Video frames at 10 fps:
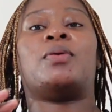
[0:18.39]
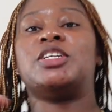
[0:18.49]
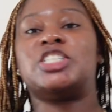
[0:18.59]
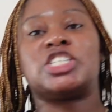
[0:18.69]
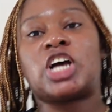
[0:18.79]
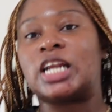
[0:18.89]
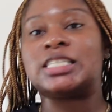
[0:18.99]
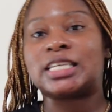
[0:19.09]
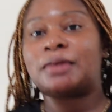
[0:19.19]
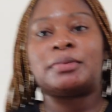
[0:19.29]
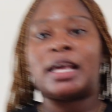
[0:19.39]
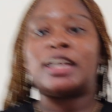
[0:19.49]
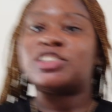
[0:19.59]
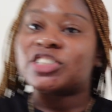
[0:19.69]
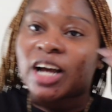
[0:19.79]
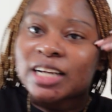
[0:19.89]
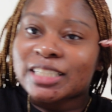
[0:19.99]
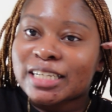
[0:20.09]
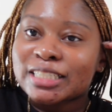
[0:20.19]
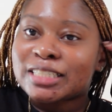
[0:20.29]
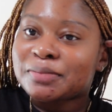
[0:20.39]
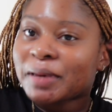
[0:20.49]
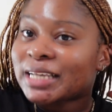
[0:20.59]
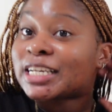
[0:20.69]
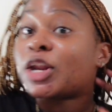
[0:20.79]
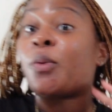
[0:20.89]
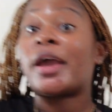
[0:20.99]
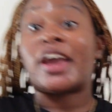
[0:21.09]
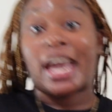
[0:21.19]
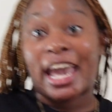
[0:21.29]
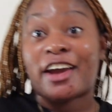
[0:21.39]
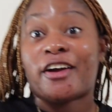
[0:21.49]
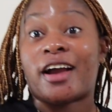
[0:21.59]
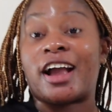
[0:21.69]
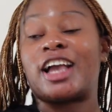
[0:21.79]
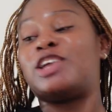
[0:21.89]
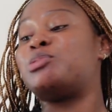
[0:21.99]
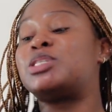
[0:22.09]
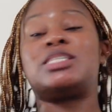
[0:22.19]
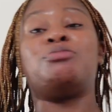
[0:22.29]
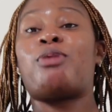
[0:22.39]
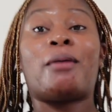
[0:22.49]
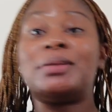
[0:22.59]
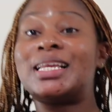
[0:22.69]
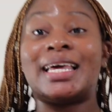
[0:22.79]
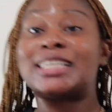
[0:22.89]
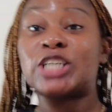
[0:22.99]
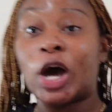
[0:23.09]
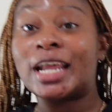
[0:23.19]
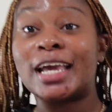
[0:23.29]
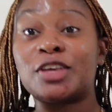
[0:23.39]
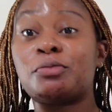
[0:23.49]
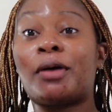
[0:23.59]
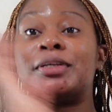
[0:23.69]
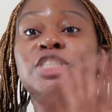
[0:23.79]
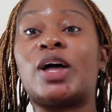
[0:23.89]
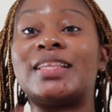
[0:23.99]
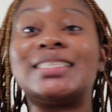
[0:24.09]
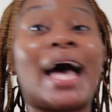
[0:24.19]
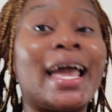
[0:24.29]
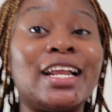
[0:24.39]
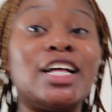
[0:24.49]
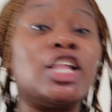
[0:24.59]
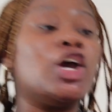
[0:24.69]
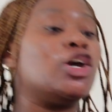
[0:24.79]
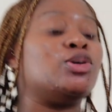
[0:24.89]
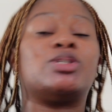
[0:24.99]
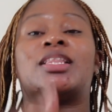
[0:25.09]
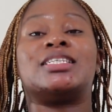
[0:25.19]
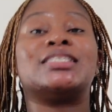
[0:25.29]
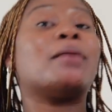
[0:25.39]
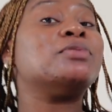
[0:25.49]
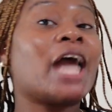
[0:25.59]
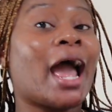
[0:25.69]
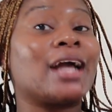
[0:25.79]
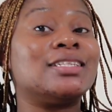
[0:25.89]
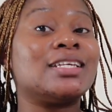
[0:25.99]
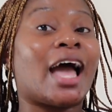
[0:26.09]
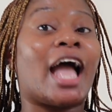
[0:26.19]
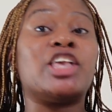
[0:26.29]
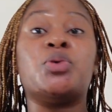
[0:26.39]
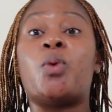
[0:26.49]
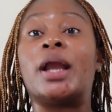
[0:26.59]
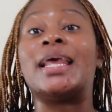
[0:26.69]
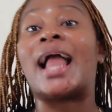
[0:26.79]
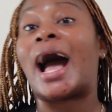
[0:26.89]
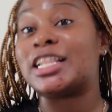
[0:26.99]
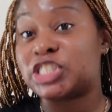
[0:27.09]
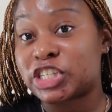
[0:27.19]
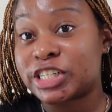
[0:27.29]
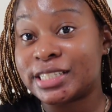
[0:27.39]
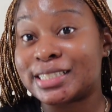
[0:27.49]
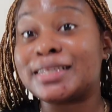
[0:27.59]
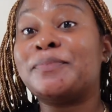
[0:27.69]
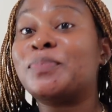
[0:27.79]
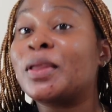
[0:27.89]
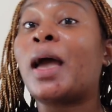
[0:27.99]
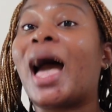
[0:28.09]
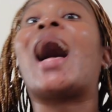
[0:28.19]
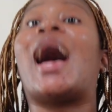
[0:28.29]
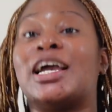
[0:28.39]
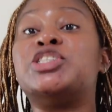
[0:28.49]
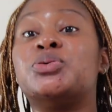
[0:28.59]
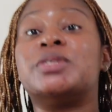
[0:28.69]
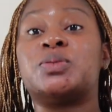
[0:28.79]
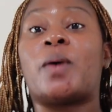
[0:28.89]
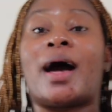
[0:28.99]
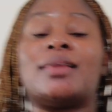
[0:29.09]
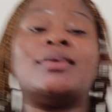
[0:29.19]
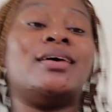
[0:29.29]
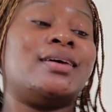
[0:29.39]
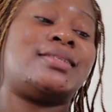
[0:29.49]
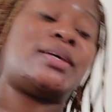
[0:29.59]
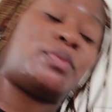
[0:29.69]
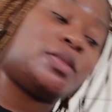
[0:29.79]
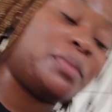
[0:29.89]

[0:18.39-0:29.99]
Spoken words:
We're just gonna skip the introductions because I know why you're here. You probably clicked on it, you probably saw the title, you saw the subject, and you wanted answers. I do as well. Sit with